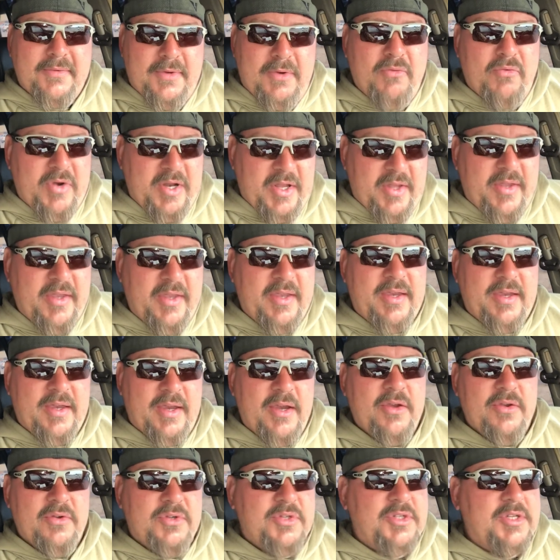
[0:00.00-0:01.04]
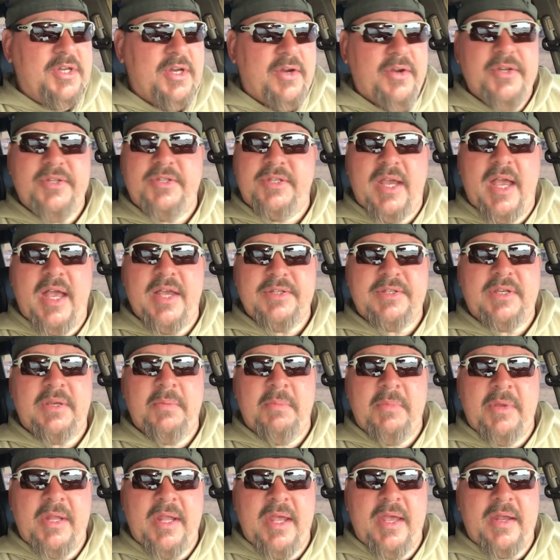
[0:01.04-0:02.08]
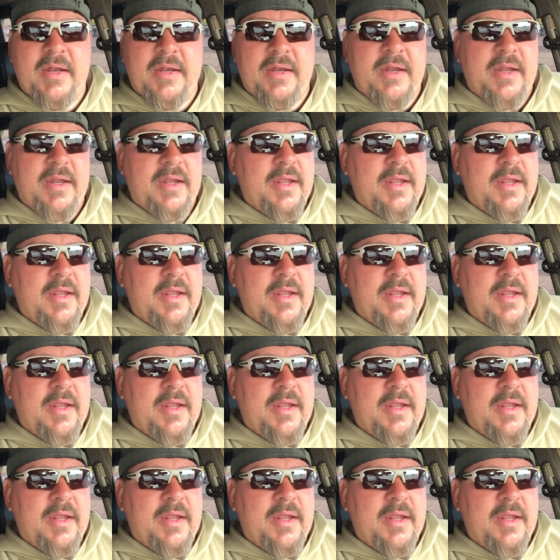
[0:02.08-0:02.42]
Really? Are you seriously asking me that?